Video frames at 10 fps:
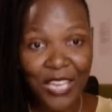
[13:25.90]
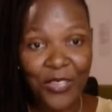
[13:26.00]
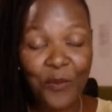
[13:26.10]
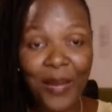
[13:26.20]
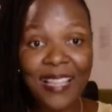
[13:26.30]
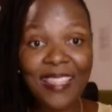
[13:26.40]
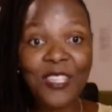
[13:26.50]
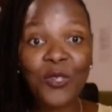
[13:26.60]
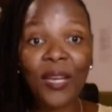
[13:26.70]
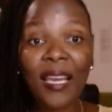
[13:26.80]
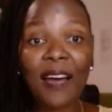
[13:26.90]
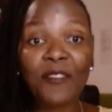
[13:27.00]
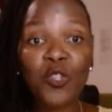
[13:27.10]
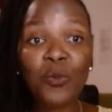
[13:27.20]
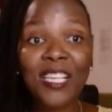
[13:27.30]
You might think you love
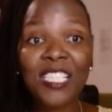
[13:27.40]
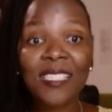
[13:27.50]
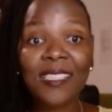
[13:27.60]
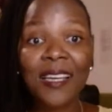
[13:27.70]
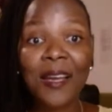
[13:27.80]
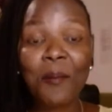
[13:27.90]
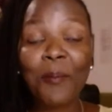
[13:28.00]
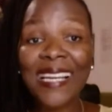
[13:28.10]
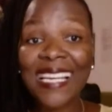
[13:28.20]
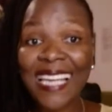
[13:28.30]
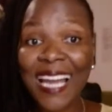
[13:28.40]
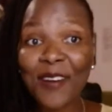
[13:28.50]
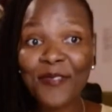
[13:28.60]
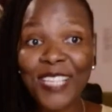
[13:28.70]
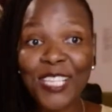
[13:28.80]
too much, but
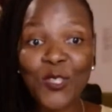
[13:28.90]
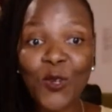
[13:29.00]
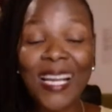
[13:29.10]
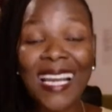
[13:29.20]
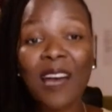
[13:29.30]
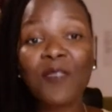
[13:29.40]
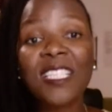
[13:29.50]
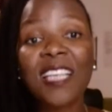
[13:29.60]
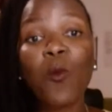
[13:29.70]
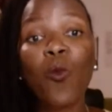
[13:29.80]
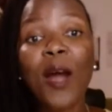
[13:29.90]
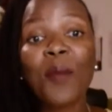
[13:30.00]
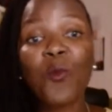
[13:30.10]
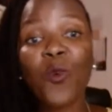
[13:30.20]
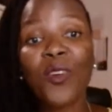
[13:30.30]
love does not love someone
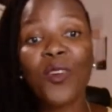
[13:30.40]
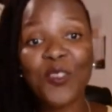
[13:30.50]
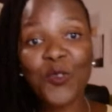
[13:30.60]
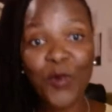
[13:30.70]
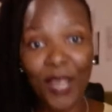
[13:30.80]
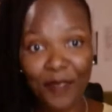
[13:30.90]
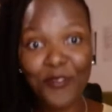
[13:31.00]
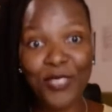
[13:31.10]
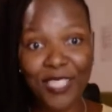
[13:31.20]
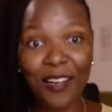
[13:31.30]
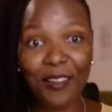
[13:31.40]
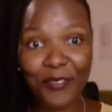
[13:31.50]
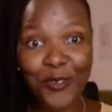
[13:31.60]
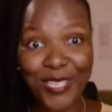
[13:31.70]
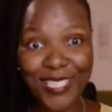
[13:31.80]
more than you love yourself.
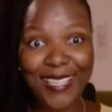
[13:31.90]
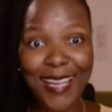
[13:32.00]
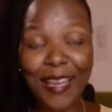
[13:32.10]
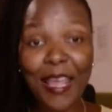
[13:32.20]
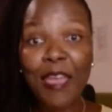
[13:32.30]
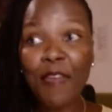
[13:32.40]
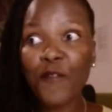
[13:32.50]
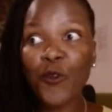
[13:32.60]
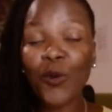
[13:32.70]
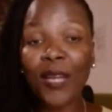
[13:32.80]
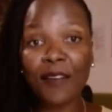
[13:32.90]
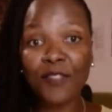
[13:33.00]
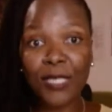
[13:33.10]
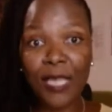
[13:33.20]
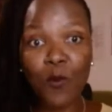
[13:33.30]
You understand? If you love
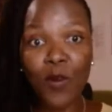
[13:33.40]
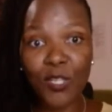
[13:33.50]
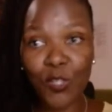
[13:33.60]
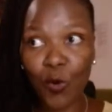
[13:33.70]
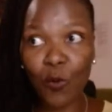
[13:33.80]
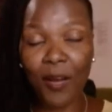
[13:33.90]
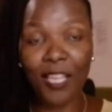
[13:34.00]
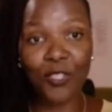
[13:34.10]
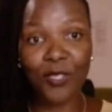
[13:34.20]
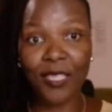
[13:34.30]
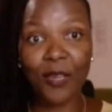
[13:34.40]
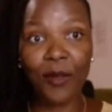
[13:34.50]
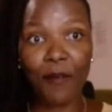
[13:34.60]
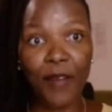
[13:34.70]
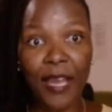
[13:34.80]
someone so much to say,
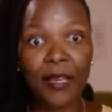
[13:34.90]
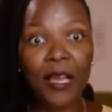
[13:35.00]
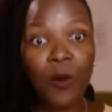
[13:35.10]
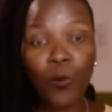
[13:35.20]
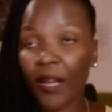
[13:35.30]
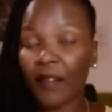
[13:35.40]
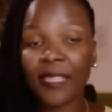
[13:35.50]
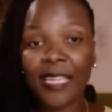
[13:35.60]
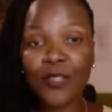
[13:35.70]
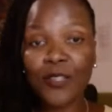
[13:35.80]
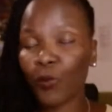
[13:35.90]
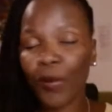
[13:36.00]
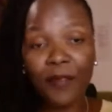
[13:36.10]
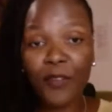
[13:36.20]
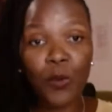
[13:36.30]
okay, fine,
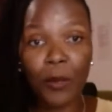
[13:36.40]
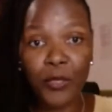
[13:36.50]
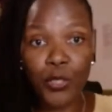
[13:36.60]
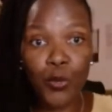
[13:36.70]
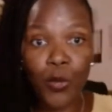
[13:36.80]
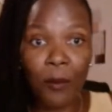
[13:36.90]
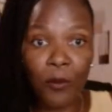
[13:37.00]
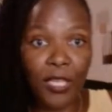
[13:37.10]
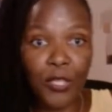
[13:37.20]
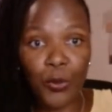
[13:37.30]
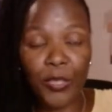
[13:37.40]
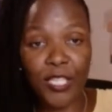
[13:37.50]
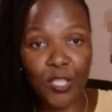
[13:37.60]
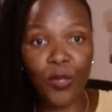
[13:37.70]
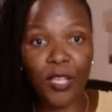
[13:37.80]
whatever you want me to do, I'm gonna do it
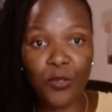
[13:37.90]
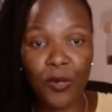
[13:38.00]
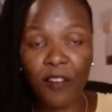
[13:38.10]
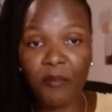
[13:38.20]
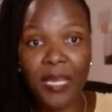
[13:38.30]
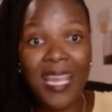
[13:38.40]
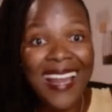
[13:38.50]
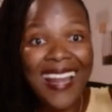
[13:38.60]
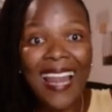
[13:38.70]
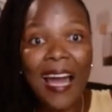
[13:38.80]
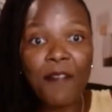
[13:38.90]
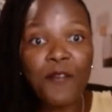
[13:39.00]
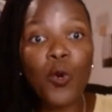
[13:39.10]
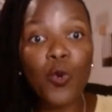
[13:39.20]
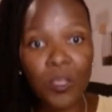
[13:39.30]
as long as you love me. Love
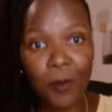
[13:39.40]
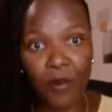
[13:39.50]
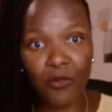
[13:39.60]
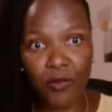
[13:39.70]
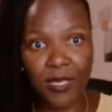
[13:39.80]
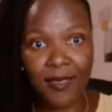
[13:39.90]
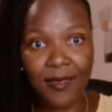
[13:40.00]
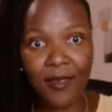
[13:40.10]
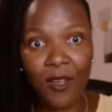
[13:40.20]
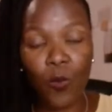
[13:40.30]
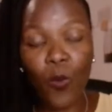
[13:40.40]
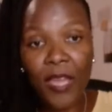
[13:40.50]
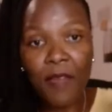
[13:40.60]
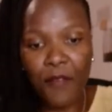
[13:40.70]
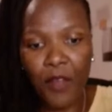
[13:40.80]
knows boundaries. Where
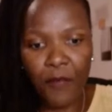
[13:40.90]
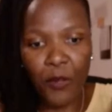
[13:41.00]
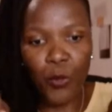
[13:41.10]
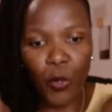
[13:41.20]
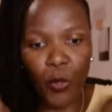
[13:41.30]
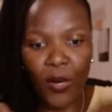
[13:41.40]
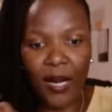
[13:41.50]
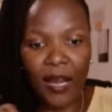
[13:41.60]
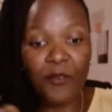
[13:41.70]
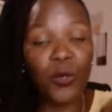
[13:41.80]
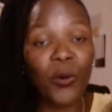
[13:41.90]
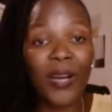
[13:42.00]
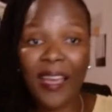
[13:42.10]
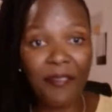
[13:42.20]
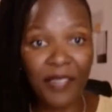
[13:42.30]
if you don't know love, you're not gonna
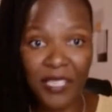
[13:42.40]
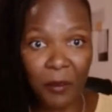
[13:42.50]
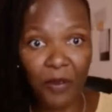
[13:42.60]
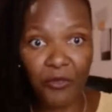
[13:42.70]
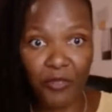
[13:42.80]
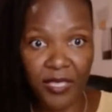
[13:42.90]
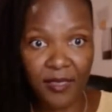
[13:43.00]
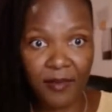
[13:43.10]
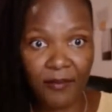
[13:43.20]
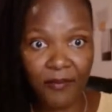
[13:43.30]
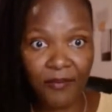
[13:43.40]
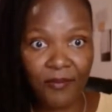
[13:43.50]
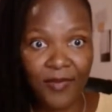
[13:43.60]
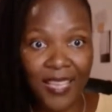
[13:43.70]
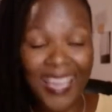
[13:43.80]
have any boundaries.
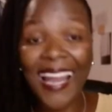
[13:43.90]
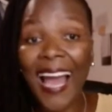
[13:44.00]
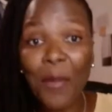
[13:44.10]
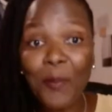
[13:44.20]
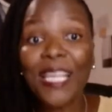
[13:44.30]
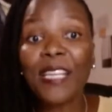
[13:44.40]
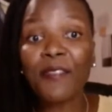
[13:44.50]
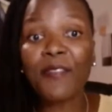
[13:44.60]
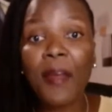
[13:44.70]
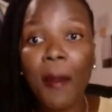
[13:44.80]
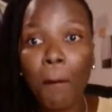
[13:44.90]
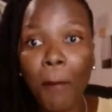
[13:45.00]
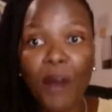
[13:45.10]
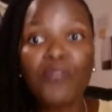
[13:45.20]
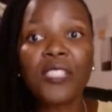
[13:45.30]
And I believe
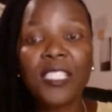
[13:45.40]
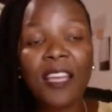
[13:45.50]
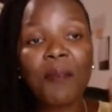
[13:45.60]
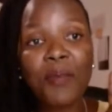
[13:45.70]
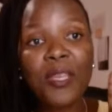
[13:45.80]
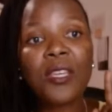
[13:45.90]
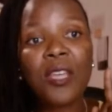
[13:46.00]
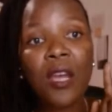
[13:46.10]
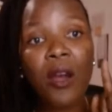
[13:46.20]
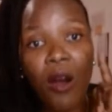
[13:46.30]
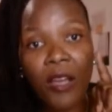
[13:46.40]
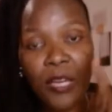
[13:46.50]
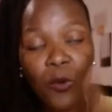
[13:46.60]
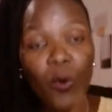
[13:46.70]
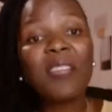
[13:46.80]
boundaries can
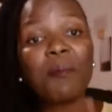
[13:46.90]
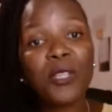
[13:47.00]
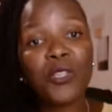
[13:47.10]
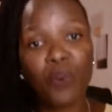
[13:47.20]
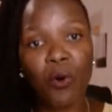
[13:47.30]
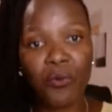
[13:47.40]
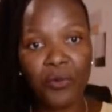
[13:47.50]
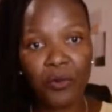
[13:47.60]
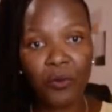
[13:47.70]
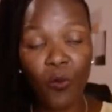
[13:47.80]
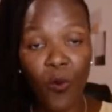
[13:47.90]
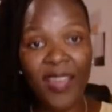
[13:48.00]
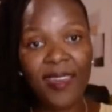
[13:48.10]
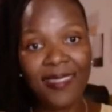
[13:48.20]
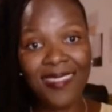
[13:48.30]
only be drawn
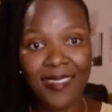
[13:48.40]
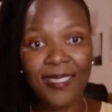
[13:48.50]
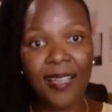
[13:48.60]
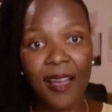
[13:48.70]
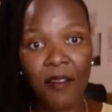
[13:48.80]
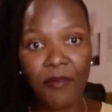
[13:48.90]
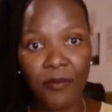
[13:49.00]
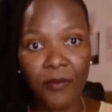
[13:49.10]
where there is love.